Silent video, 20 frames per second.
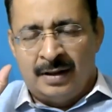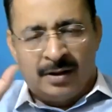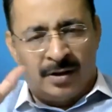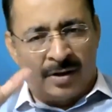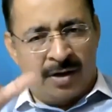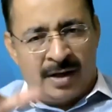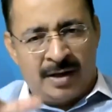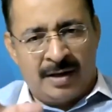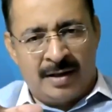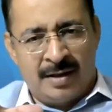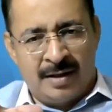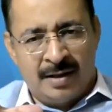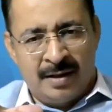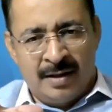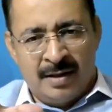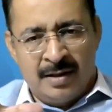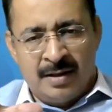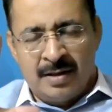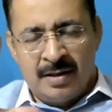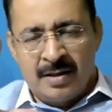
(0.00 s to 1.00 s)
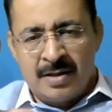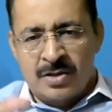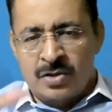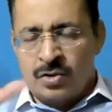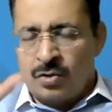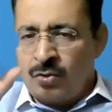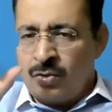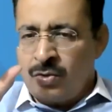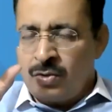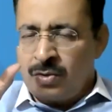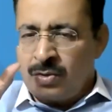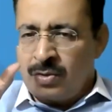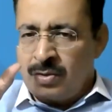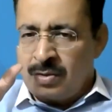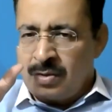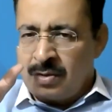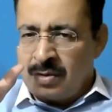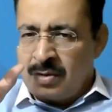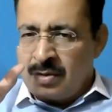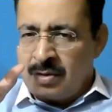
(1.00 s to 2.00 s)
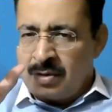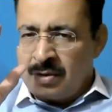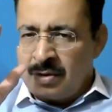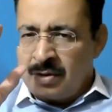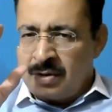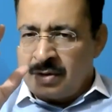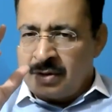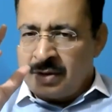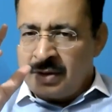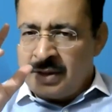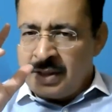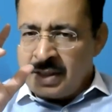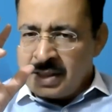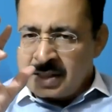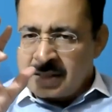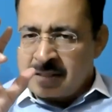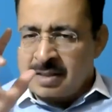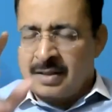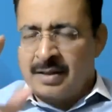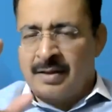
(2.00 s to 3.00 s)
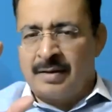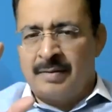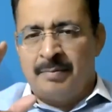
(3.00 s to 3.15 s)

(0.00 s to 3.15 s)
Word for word: Okay? So, this